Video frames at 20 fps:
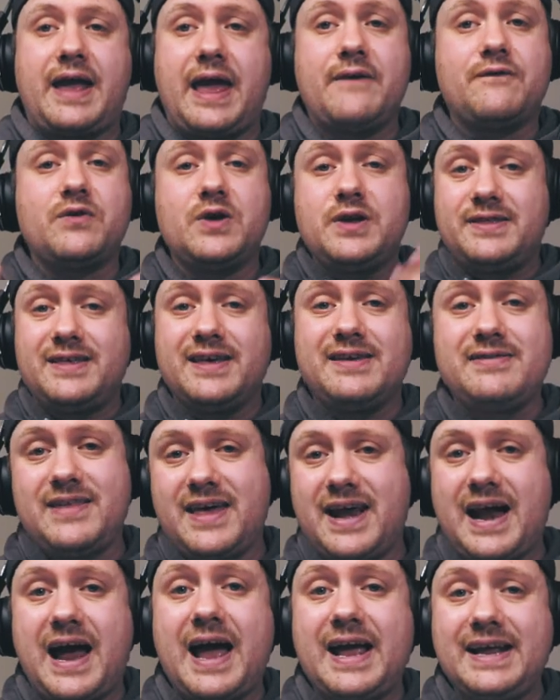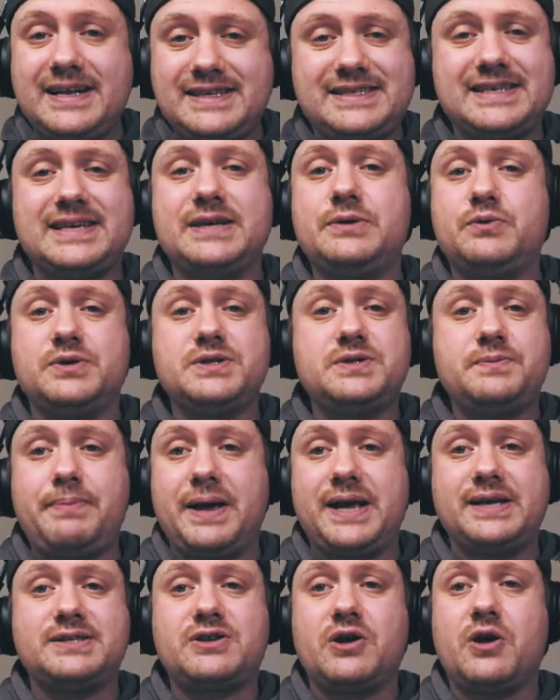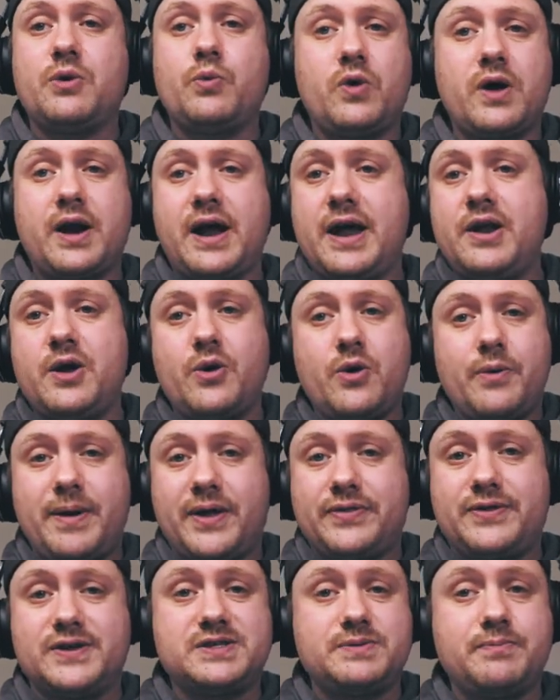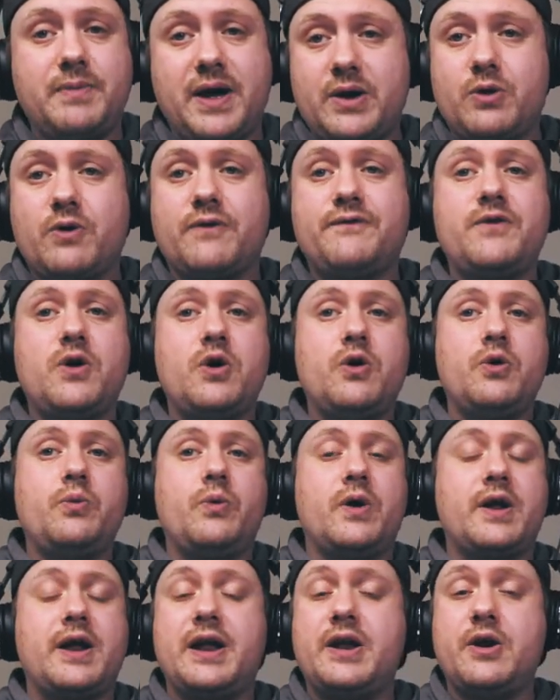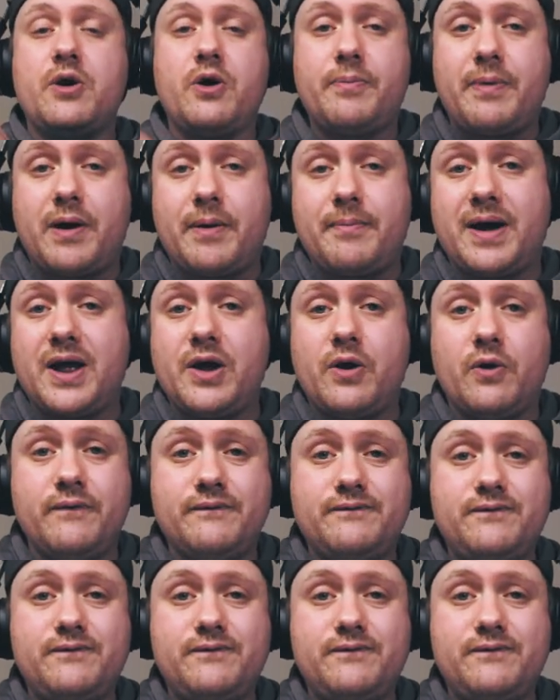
Everything that I did was based on what I know about this microphone, what I know about my own